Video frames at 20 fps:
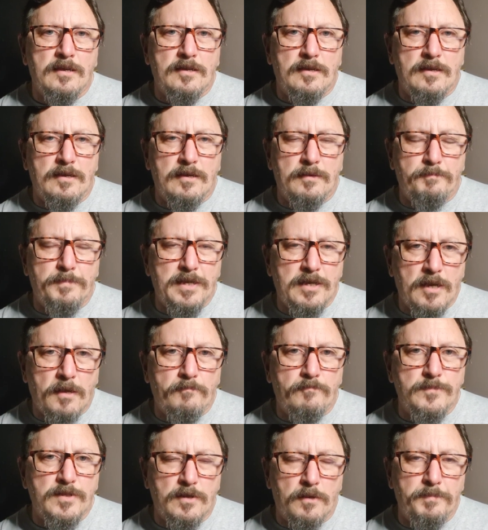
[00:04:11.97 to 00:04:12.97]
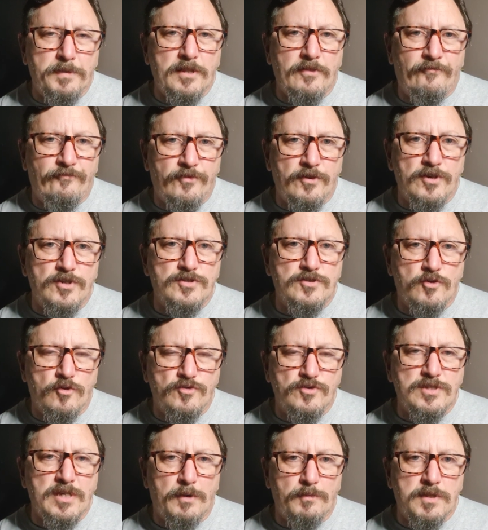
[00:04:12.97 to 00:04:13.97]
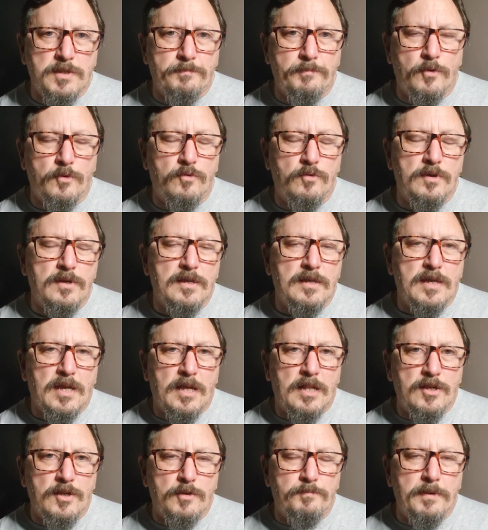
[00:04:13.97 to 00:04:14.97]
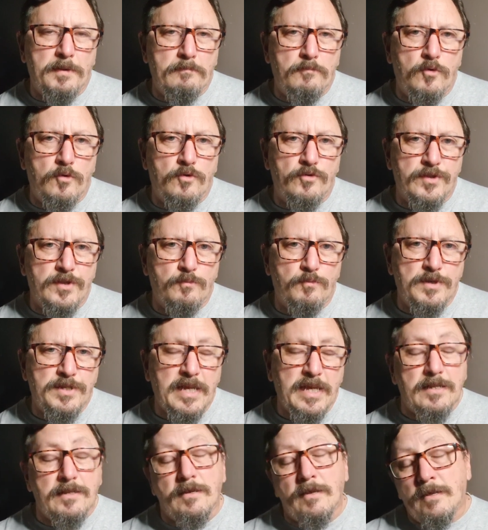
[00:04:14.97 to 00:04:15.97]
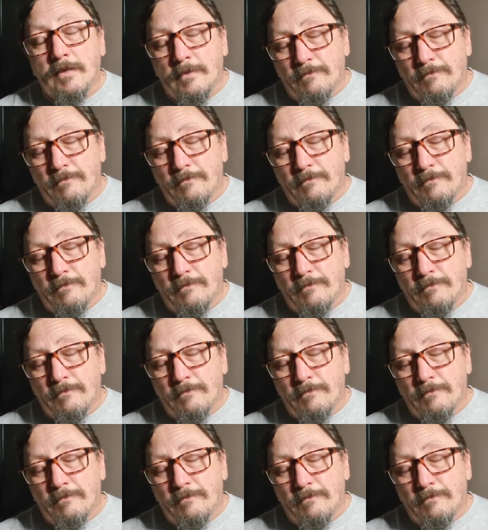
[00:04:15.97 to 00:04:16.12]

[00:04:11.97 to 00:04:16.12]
be the first contact with the ball a little bit more than we did.